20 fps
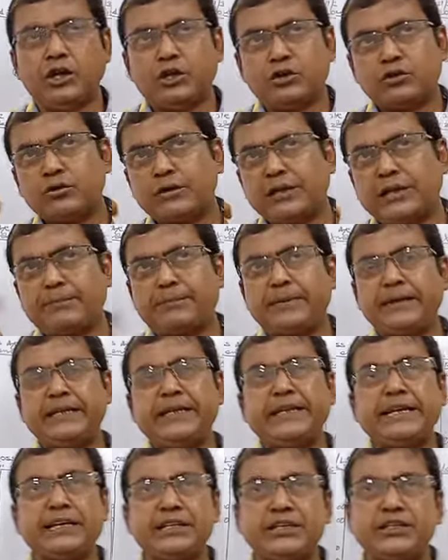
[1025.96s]
So the
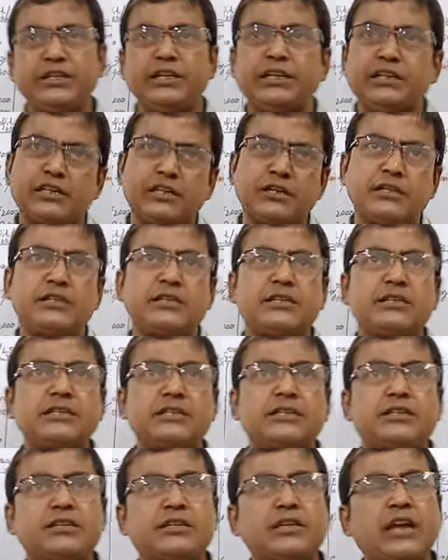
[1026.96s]
petty cashier
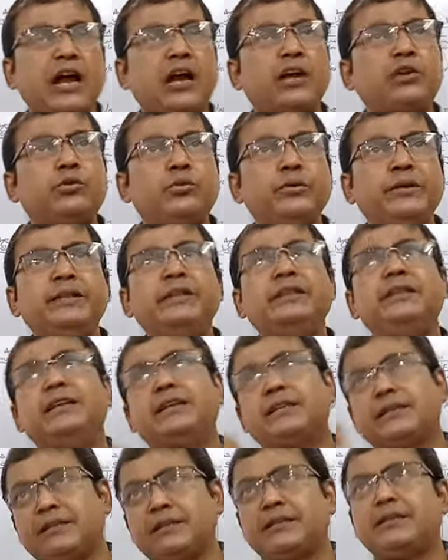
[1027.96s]
start with the
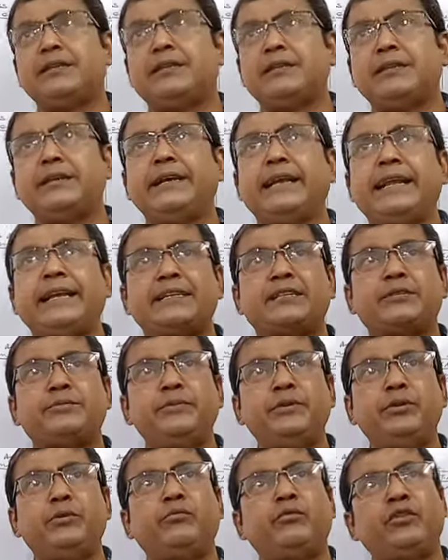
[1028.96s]
next
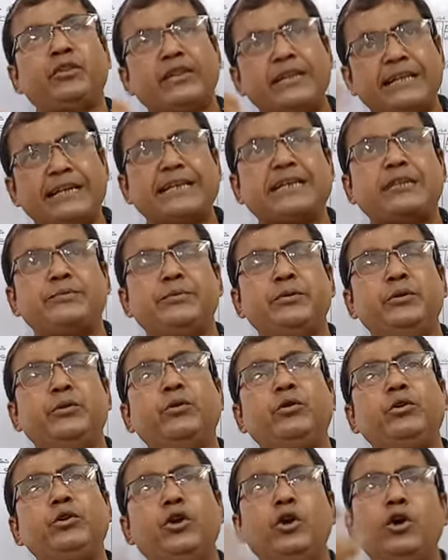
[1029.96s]
period, for the next
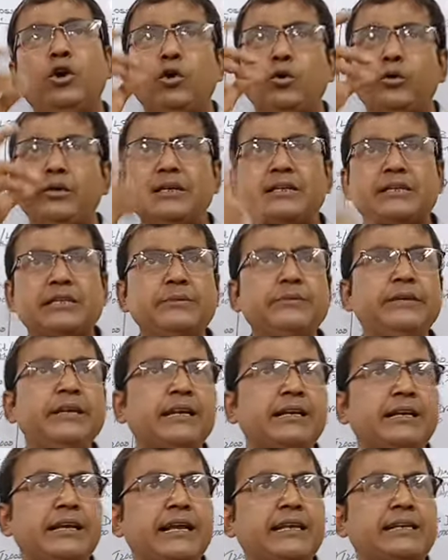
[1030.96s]
period with a
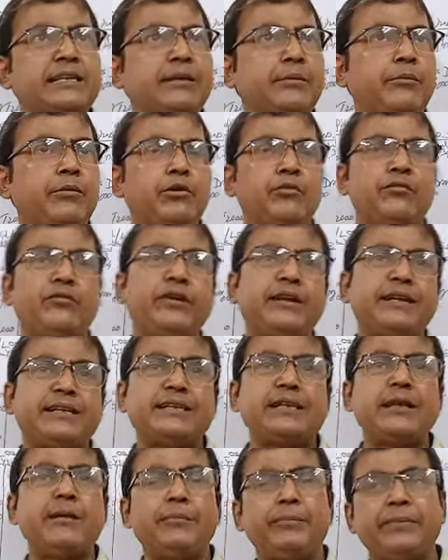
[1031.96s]
similar cash amount. For
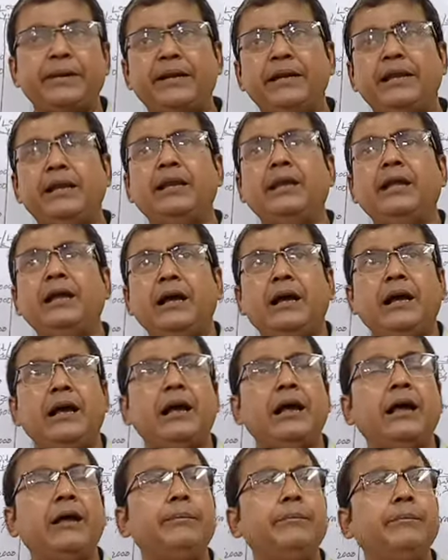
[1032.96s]
example,
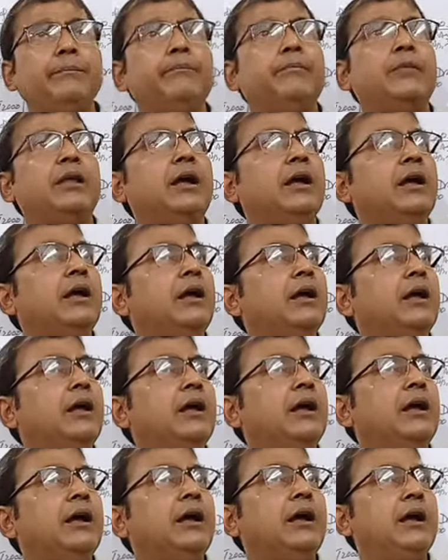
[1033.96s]
I
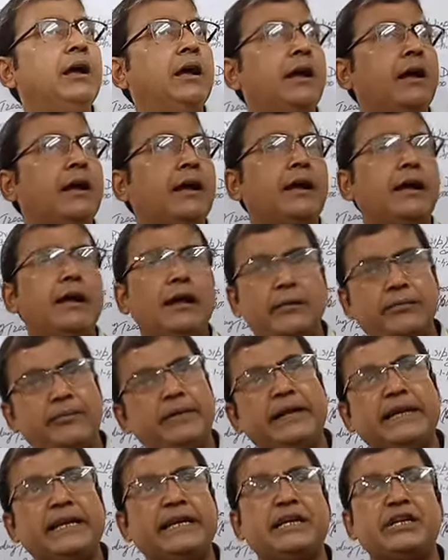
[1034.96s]
am
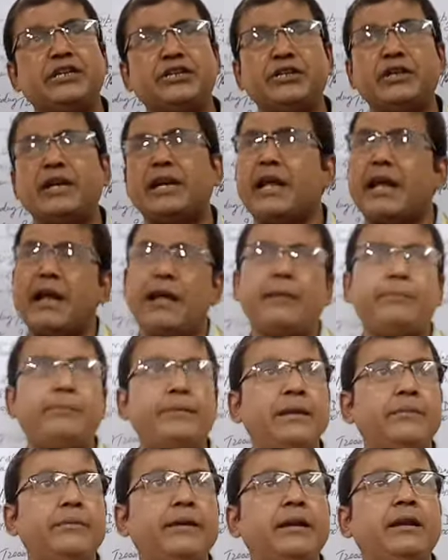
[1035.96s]
petty cashier, I
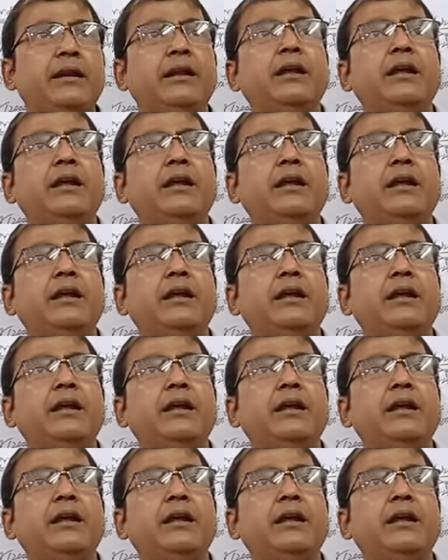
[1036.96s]
have given